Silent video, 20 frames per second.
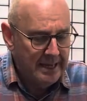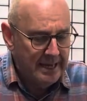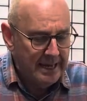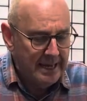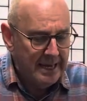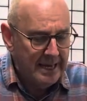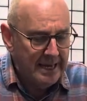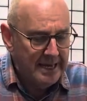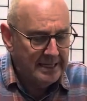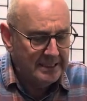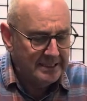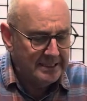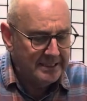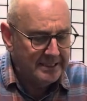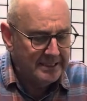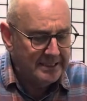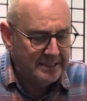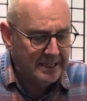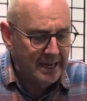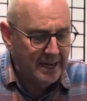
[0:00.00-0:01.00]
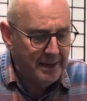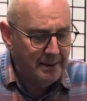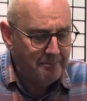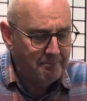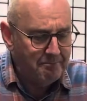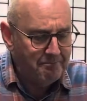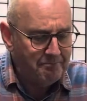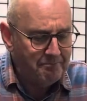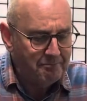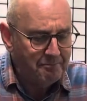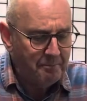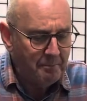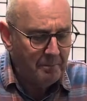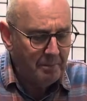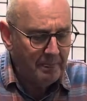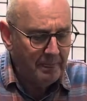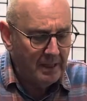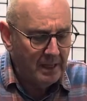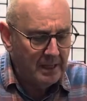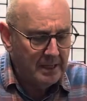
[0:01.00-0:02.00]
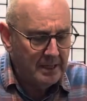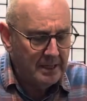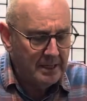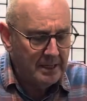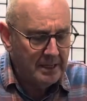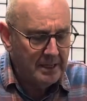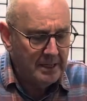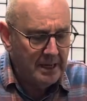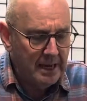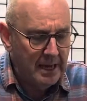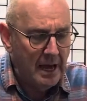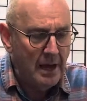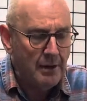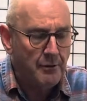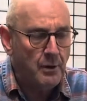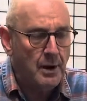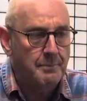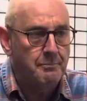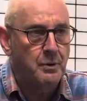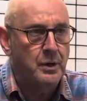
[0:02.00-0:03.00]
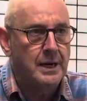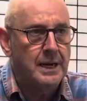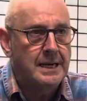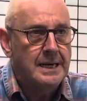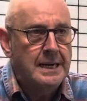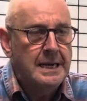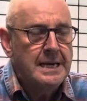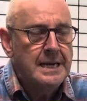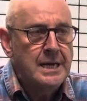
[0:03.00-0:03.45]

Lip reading: It's how do I put it?